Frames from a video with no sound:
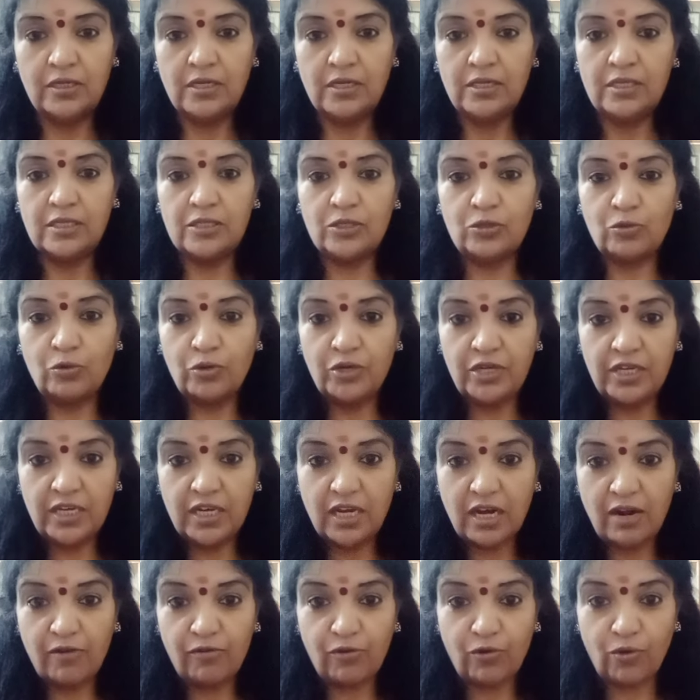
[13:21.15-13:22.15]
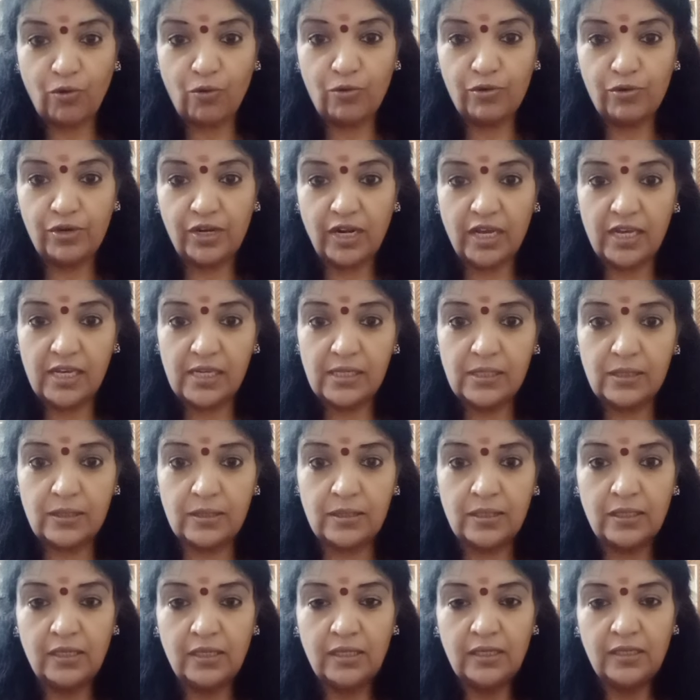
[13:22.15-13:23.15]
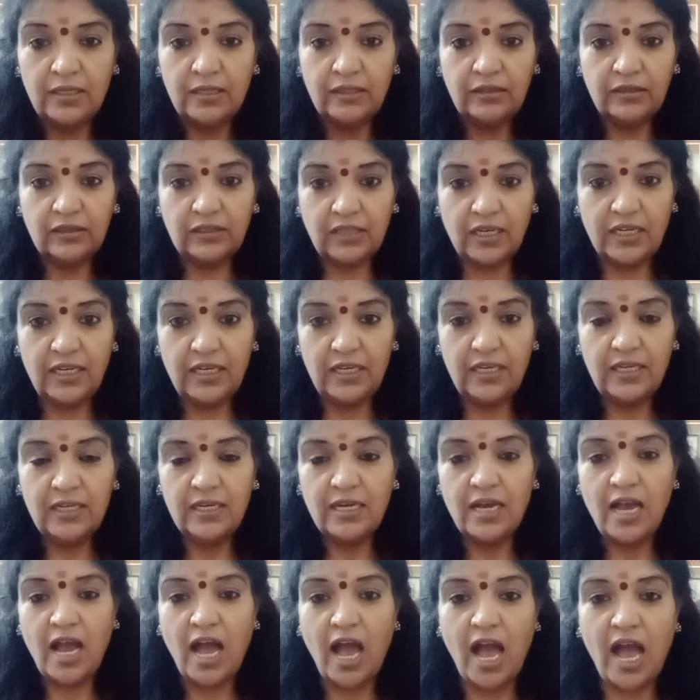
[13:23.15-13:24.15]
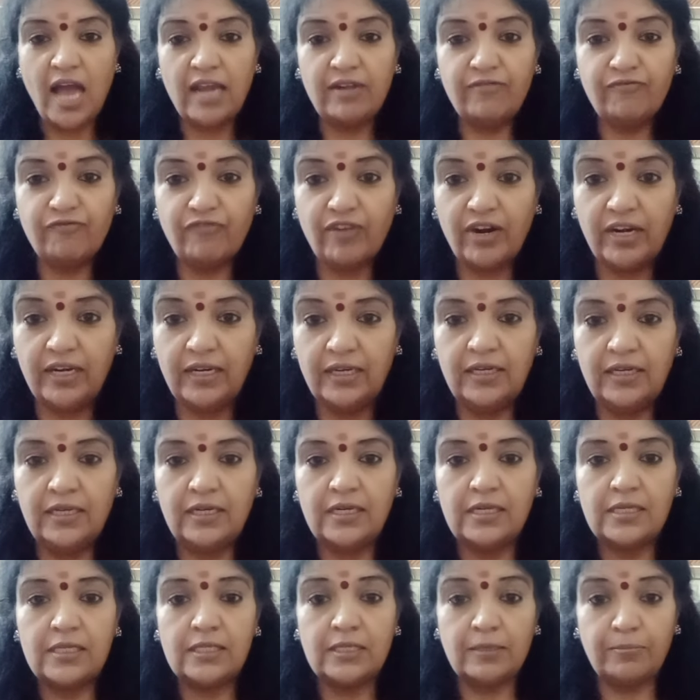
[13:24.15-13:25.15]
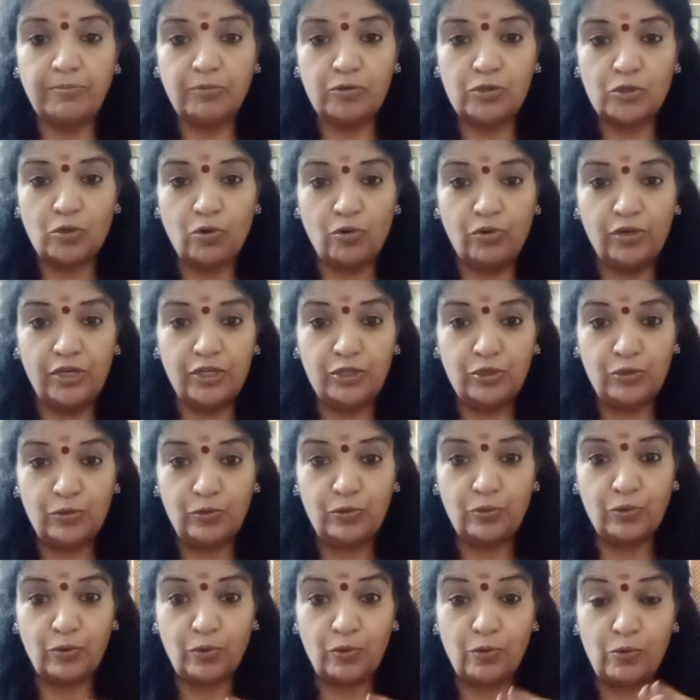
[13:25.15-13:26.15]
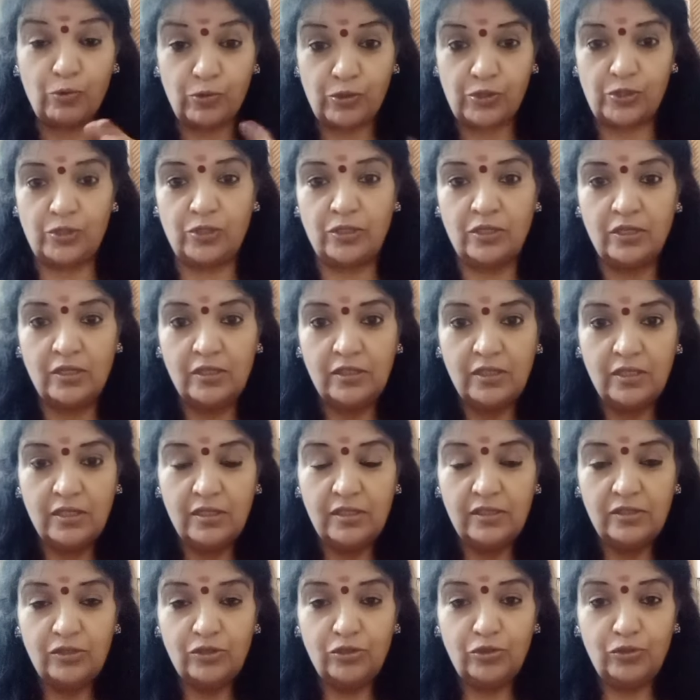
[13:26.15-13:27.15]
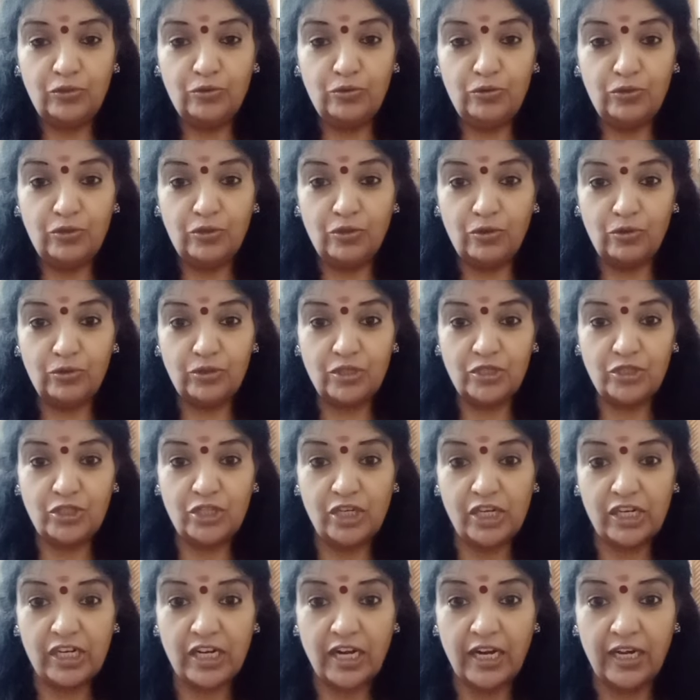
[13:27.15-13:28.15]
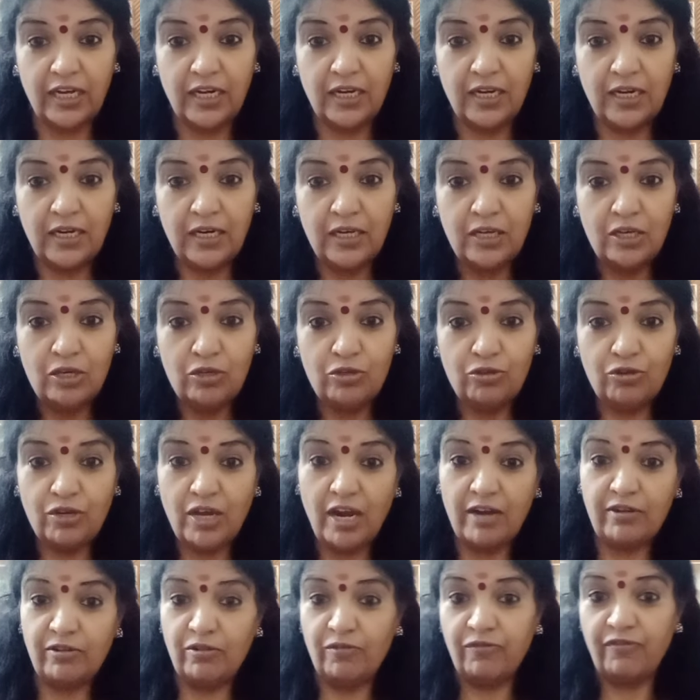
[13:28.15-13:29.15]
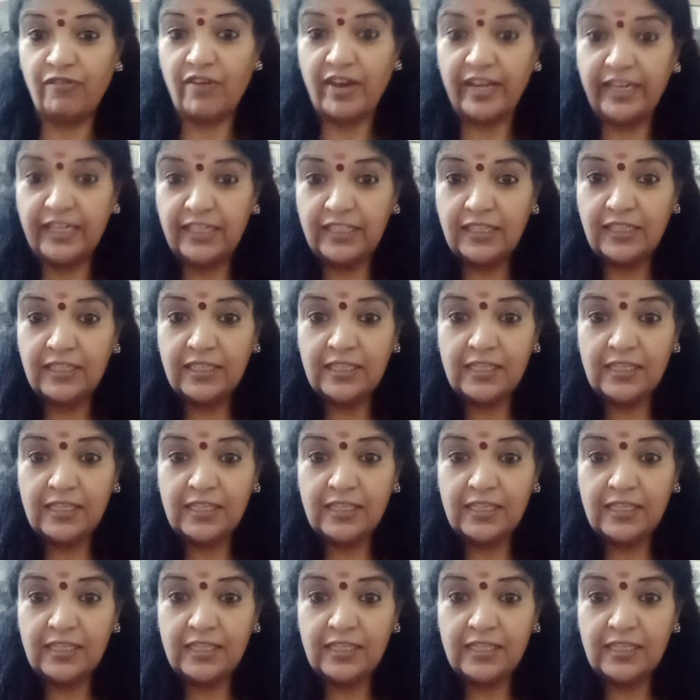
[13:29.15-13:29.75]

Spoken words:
So here our root is 3 and 1. Suppose only two roots. You know the children. You have to find